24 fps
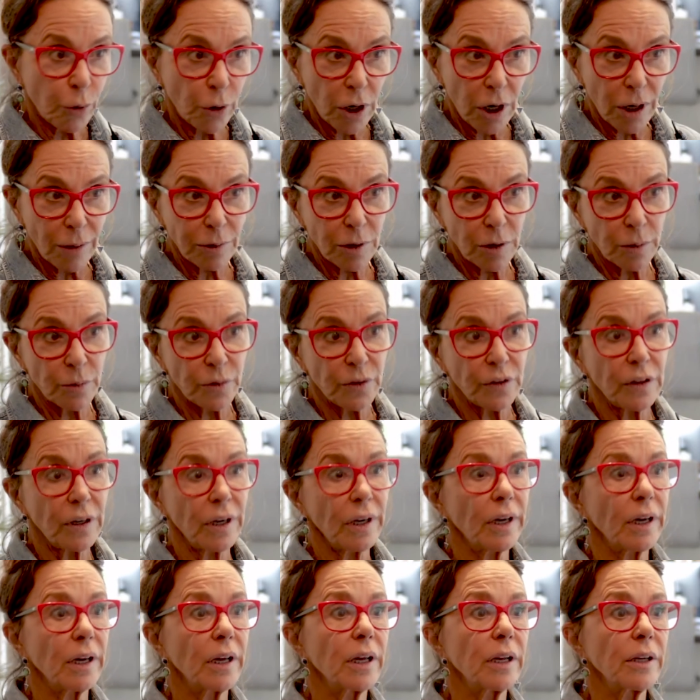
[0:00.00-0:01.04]
problems,
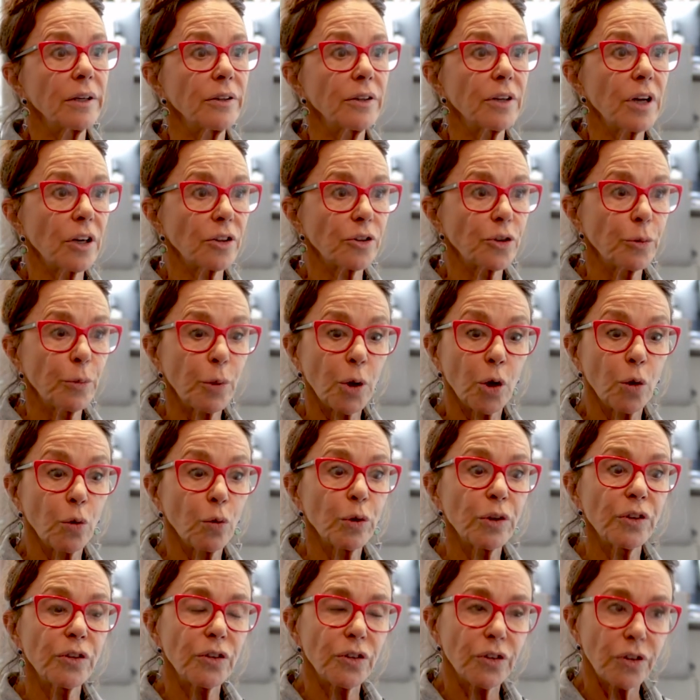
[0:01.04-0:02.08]
and Dr. Poe
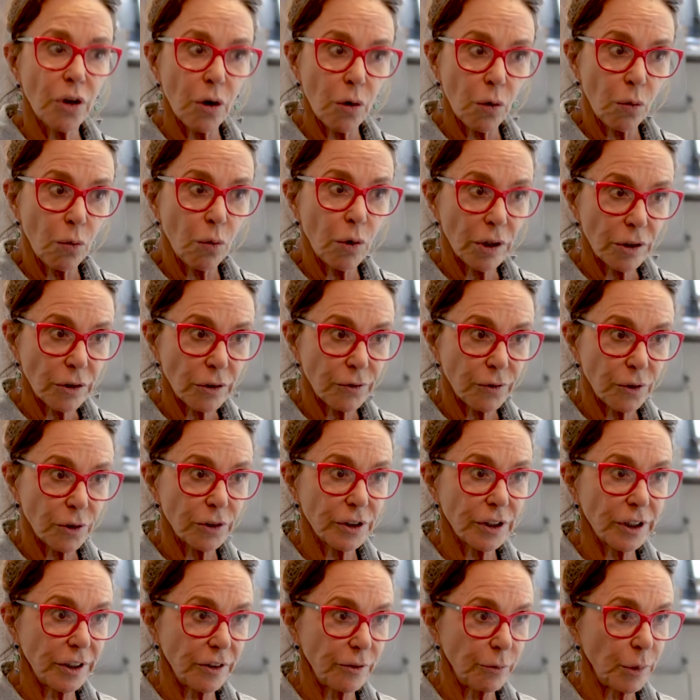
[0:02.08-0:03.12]
was so
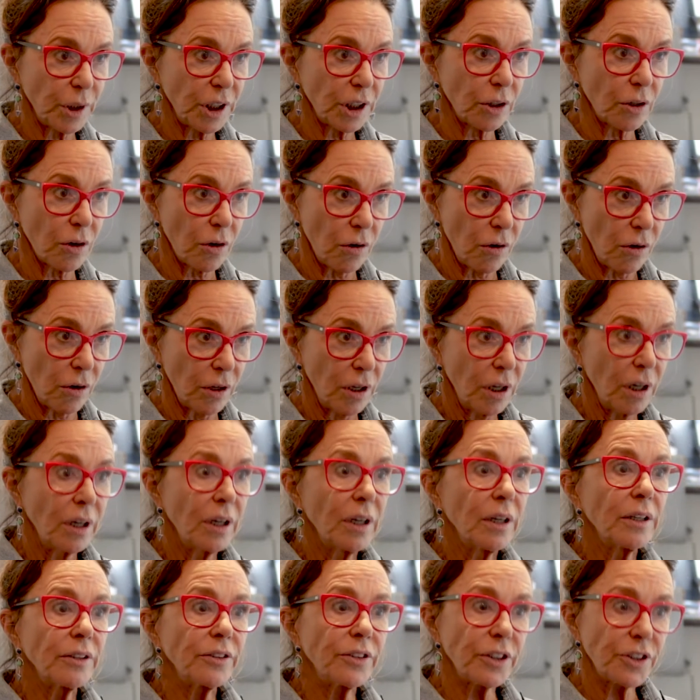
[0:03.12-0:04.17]
wonderful to give me a call
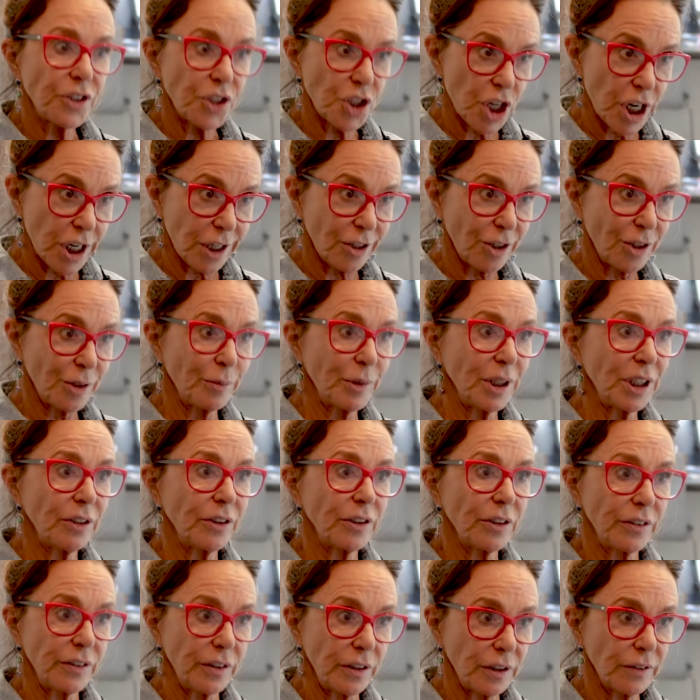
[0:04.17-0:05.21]
to check on me
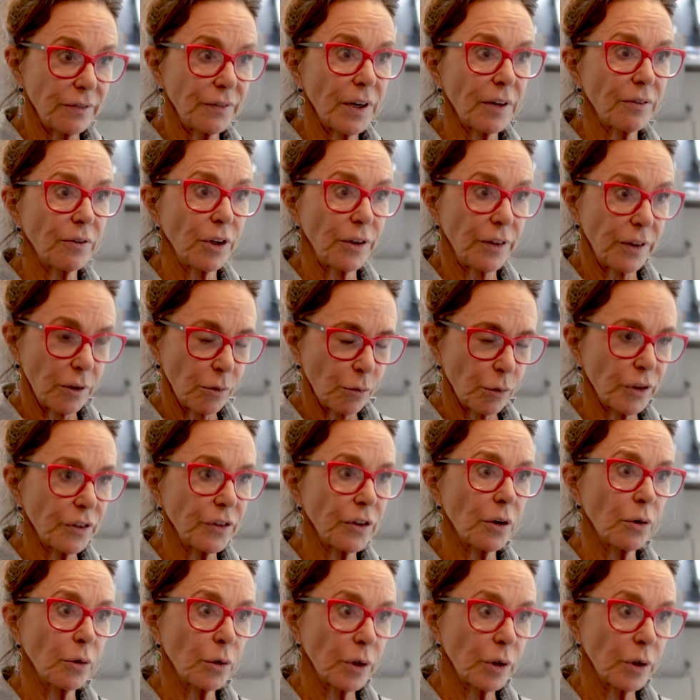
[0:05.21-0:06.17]
to see if everything was